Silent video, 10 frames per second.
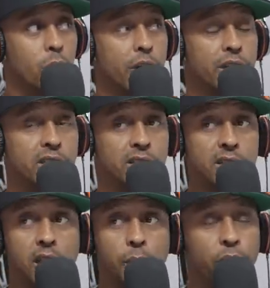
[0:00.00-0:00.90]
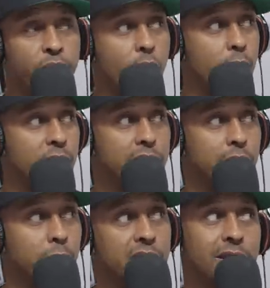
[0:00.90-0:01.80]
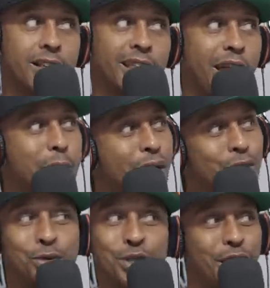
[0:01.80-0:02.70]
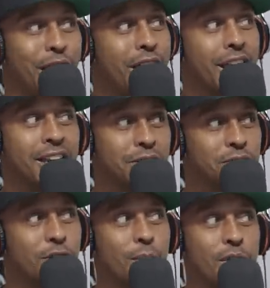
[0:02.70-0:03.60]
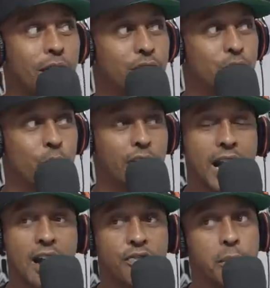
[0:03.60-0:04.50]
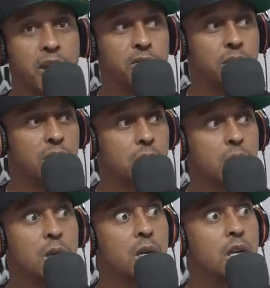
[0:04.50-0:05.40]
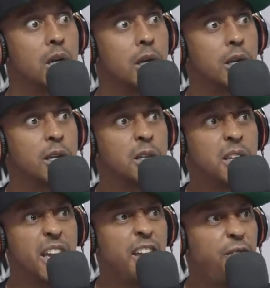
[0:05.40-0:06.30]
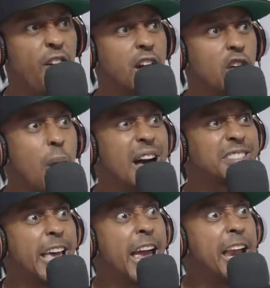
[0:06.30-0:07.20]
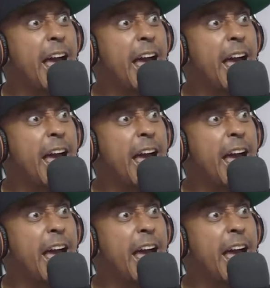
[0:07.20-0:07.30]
want to just see the performance of the bitch. Like, damn, I knew she got. And then some niggas want confirmation. He did fuck you. I seen